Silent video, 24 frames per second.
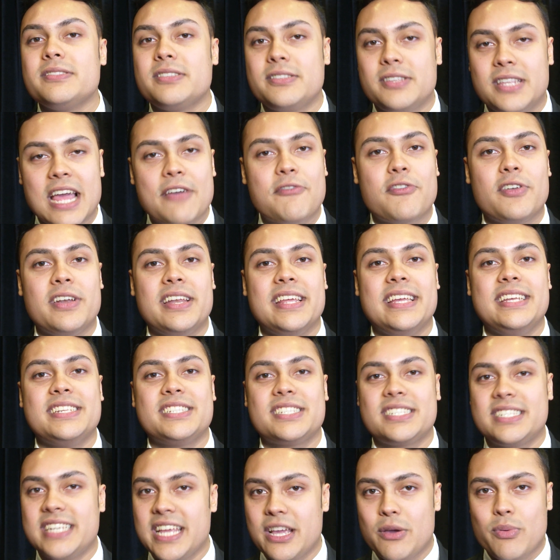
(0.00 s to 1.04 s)
definitely
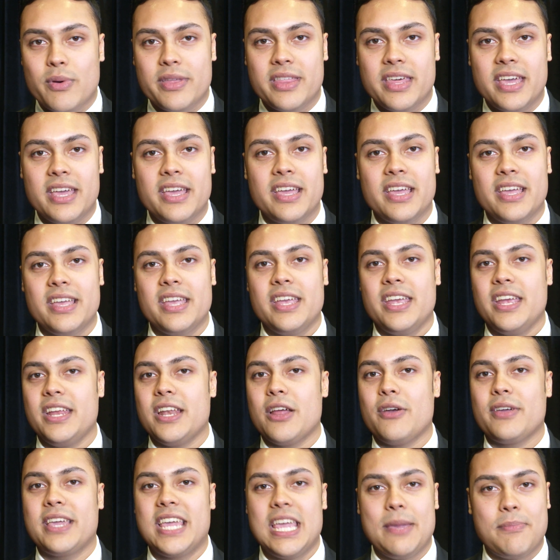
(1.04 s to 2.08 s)
stick with it, you
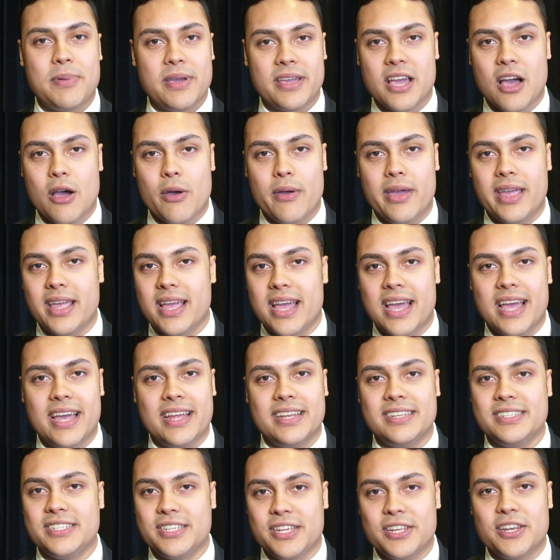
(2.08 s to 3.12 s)
know, keep it going,
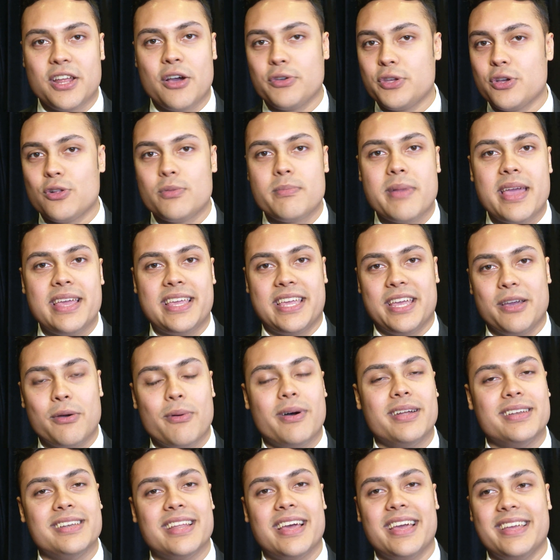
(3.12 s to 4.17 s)
and, you know, you'll make it
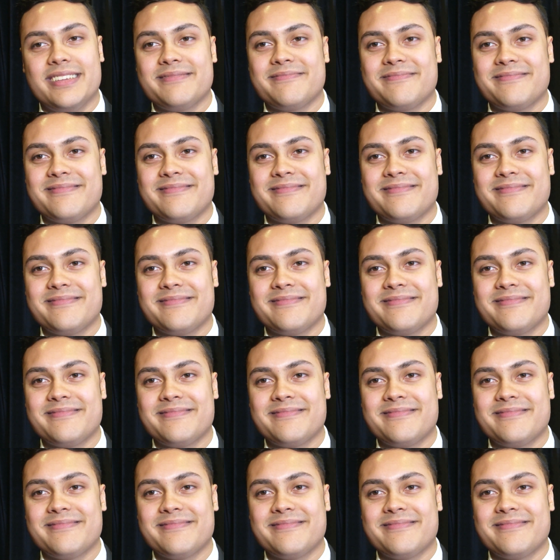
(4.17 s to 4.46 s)
one day.